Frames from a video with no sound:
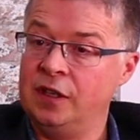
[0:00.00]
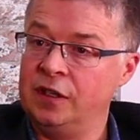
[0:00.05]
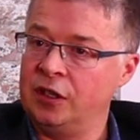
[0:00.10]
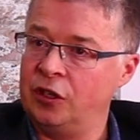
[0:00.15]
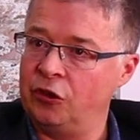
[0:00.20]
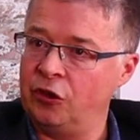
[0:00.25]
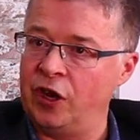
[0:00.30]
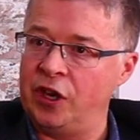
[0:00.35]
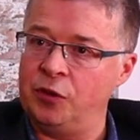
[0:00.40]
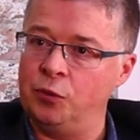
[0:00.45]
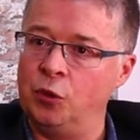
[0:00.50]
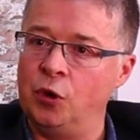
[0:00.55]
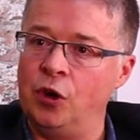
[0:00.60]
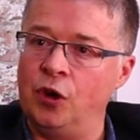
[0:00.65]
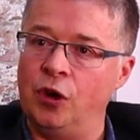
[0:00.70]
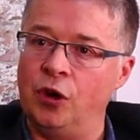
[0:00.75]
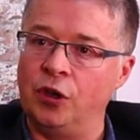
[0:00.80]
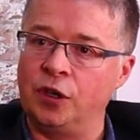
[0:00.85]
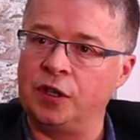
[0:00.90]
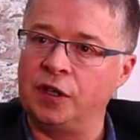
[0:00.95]
great
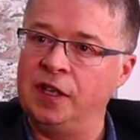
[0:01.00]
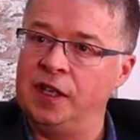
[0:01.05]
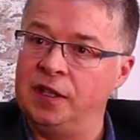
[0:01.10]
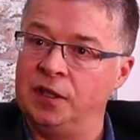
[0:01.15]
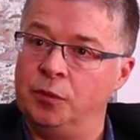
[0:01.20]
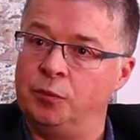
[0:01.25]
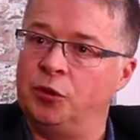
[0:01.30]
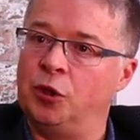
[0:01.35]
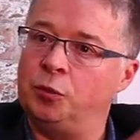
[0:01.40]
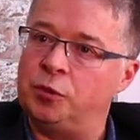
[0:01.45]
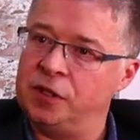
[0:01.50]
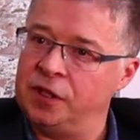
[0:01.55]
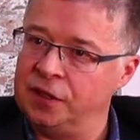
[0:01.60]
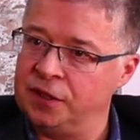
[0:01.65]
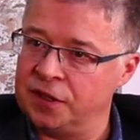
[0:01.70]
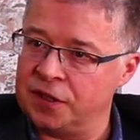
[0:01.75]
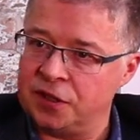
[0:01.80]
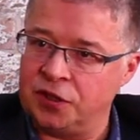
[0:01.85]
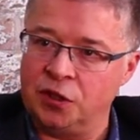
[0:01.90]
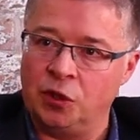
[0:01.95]
work in the property
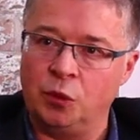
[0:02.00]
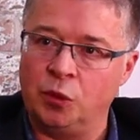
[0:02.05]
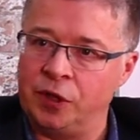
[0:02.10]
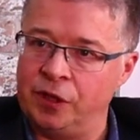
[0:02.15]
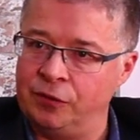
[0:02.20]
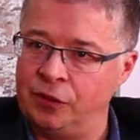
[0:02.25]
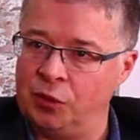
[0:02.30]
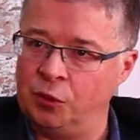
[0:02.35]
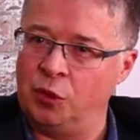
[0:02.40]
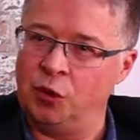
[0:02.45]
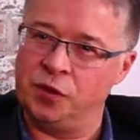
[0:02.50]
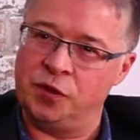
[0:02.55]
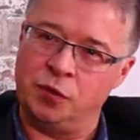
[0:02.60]
industry or whatever it was.